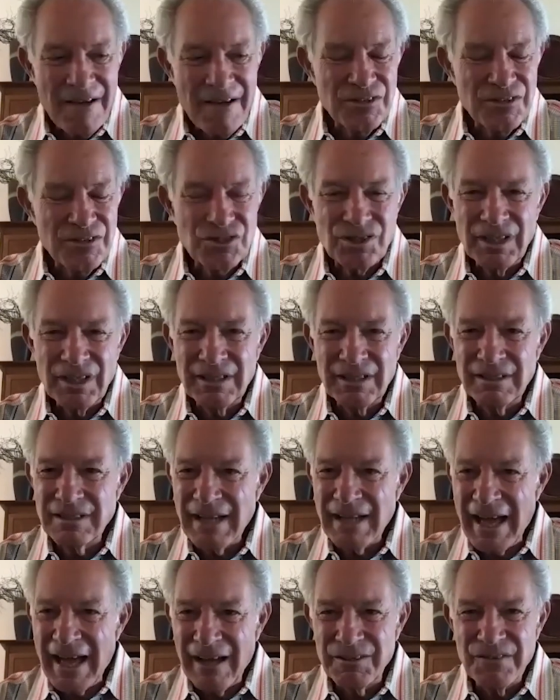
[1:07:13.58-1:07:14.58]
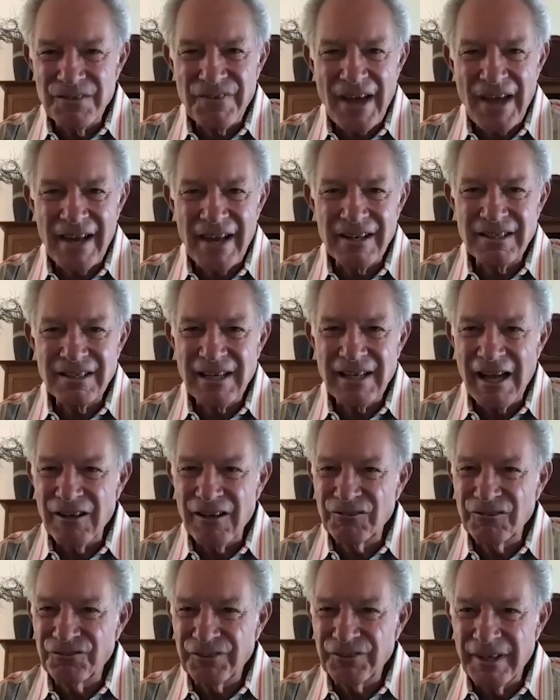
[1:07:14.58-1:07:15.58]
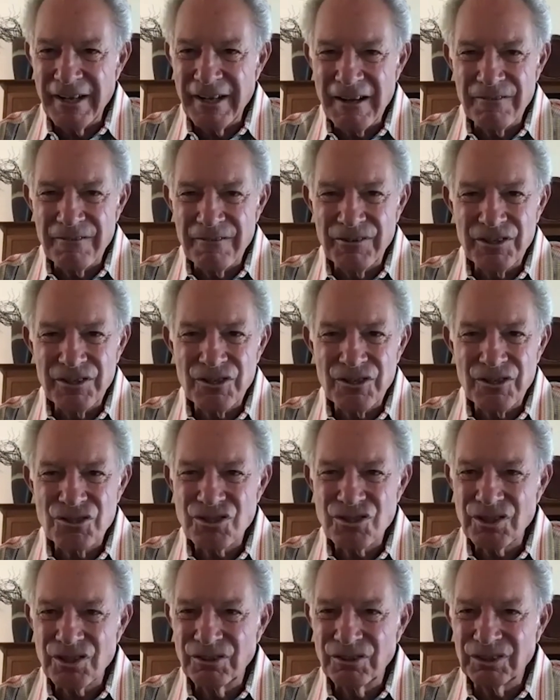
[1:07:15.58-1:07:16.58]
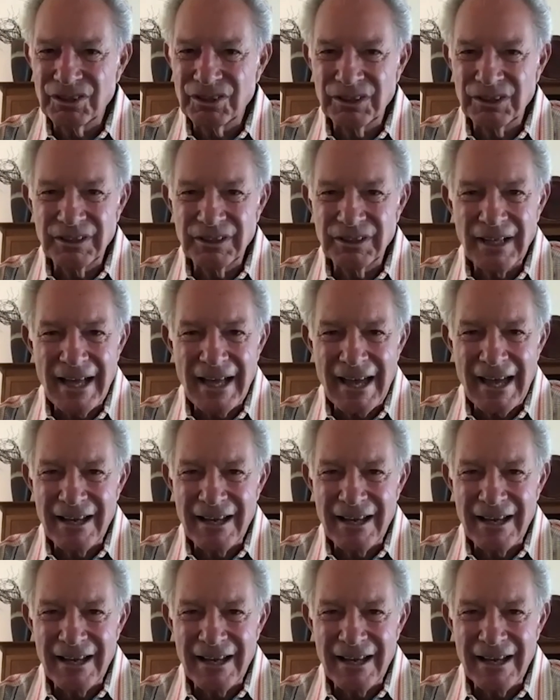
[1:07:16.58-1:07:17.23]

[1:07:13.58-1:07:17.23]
You have this thing down. You've had it down forever. You're so good at it.